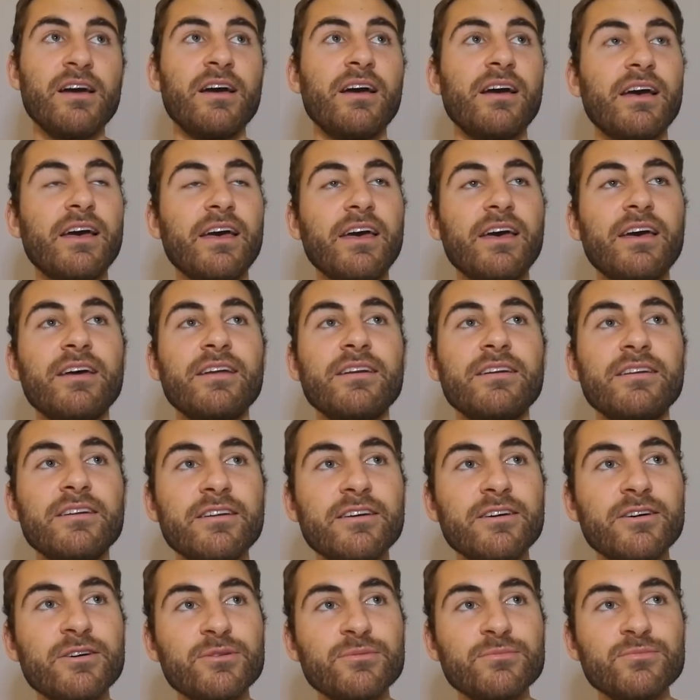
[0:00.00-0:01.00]

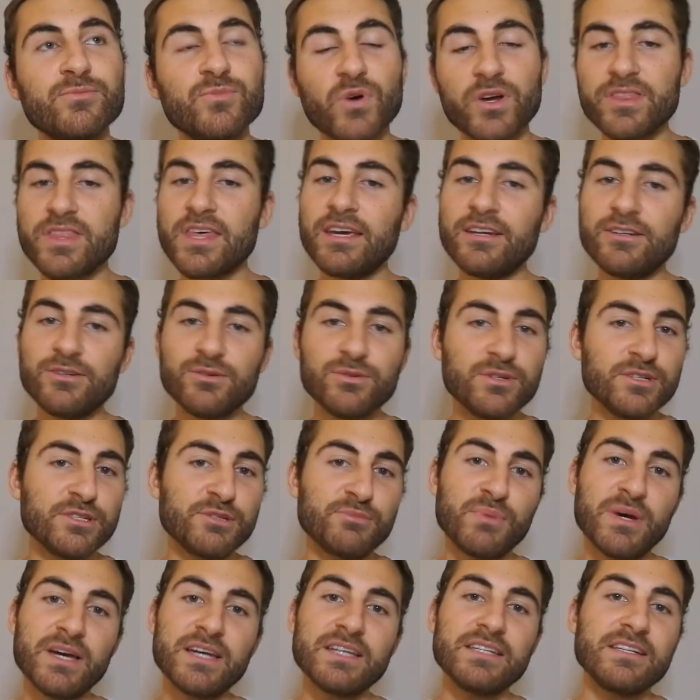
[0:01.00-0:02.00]
and what they do
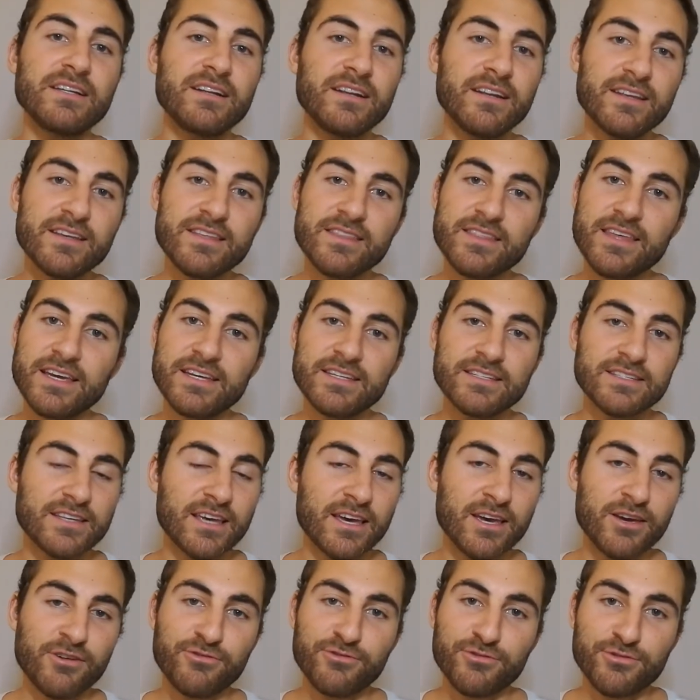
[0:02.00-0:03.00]
is basically they
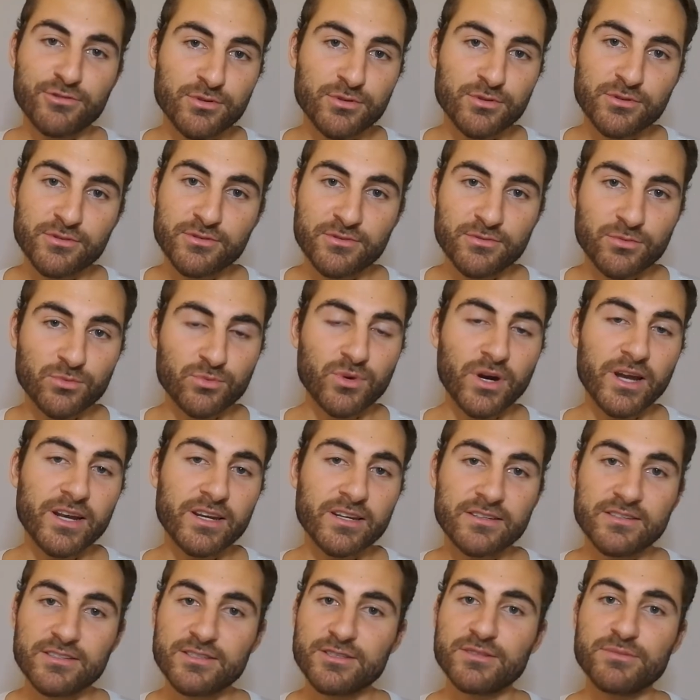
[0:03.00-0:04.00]
save food
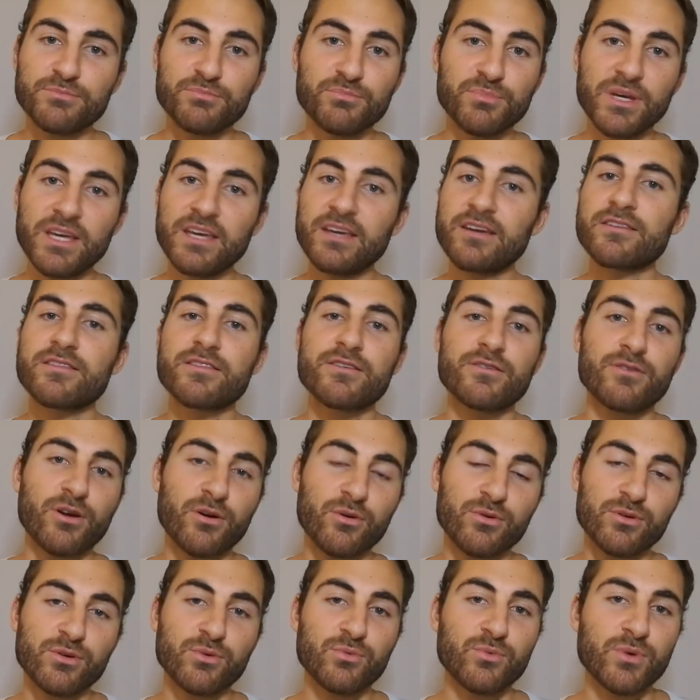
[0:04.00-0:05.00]
when it's being
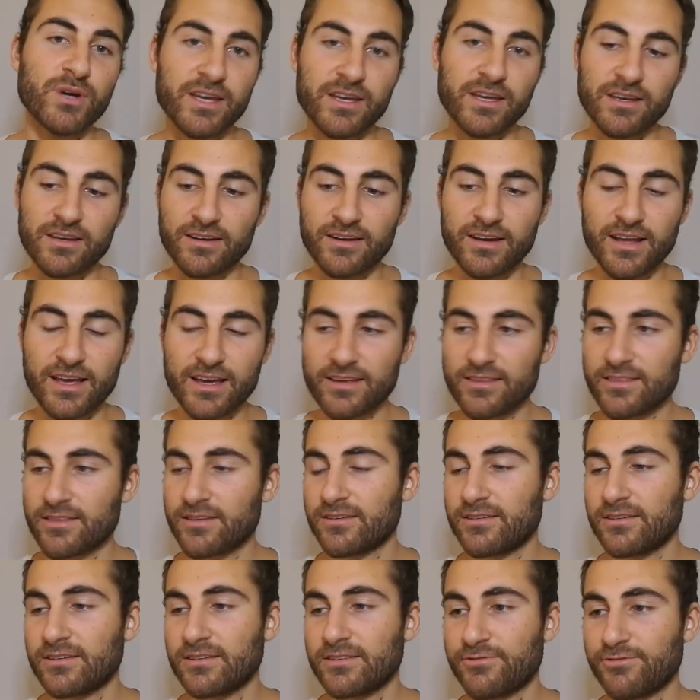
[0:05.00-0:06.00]
thrown away. Like
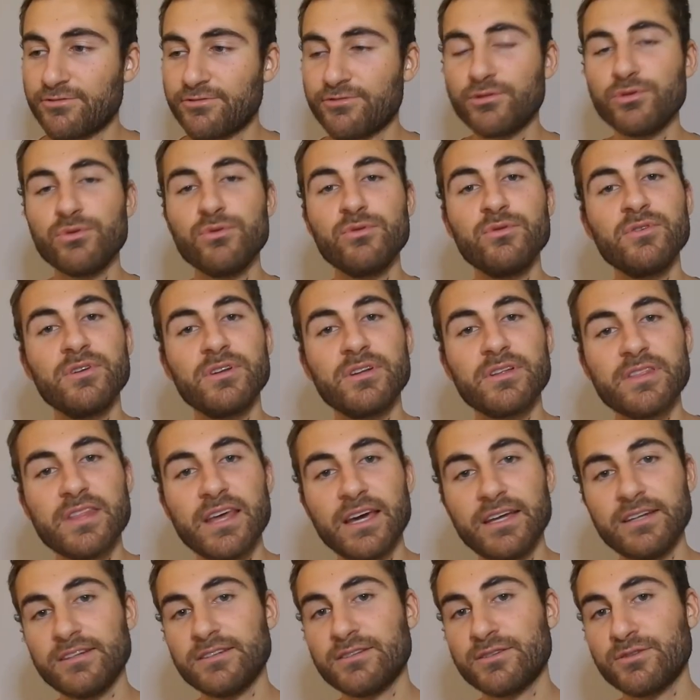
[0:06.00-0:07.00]
the food
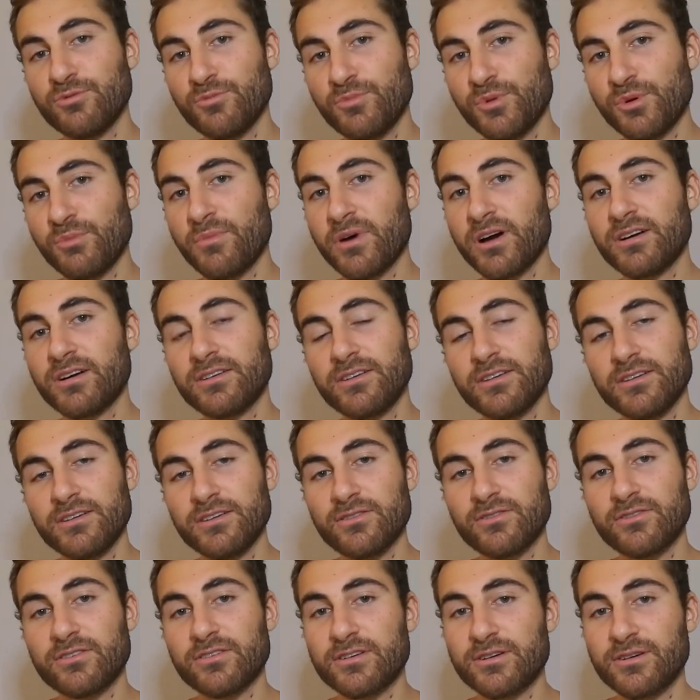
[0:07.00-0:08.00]
that a
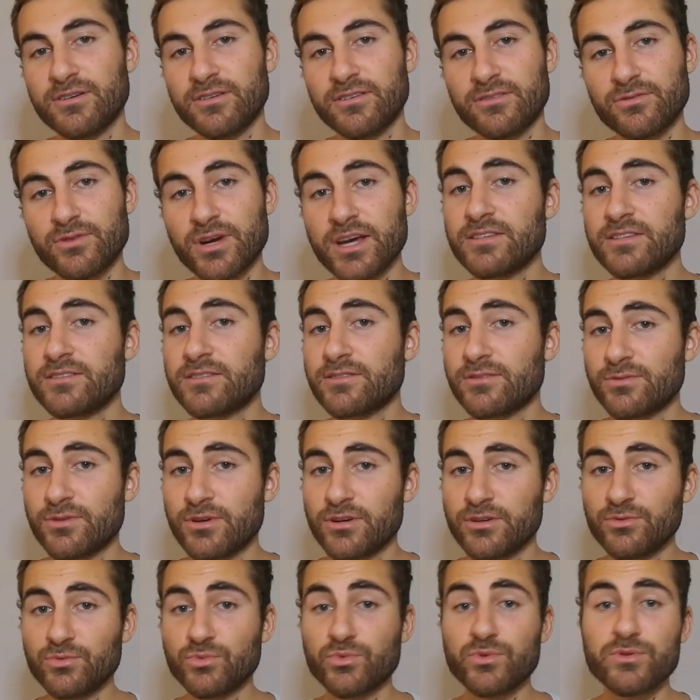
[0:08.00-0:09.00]
supermarket or a
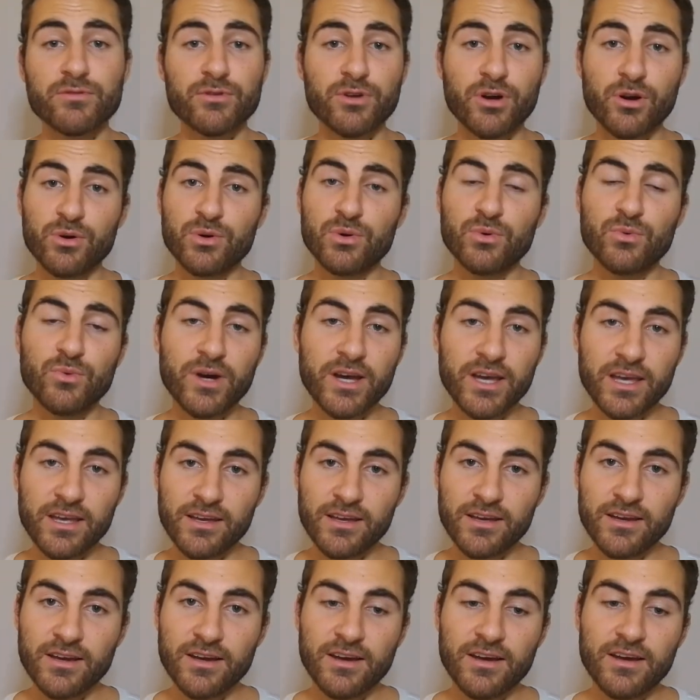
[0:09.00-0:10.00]
restaurant would throw
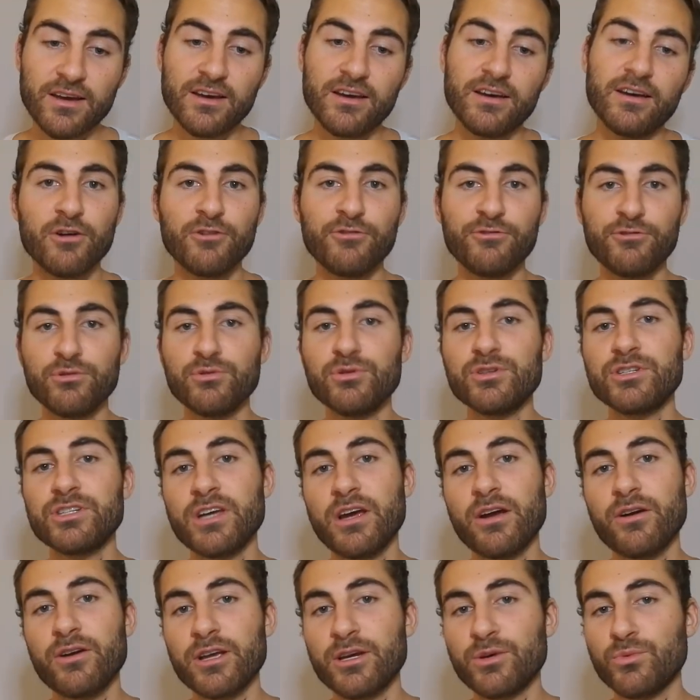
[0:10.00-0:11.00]
away,
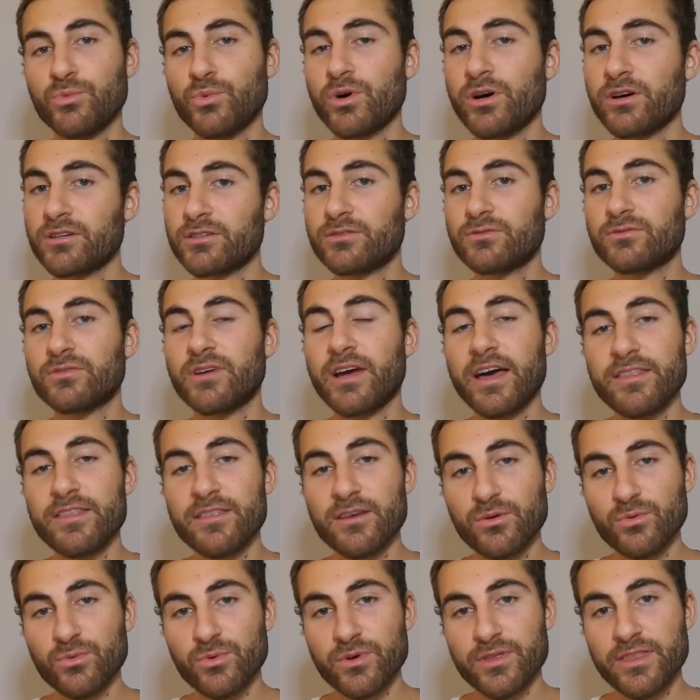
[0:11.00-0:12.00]
Foodsharing works
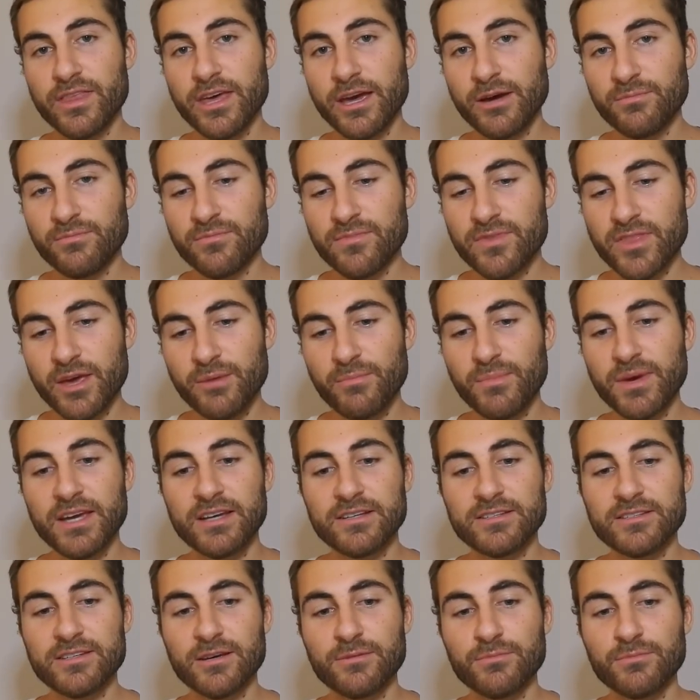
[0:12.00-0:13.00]
together with them. They make some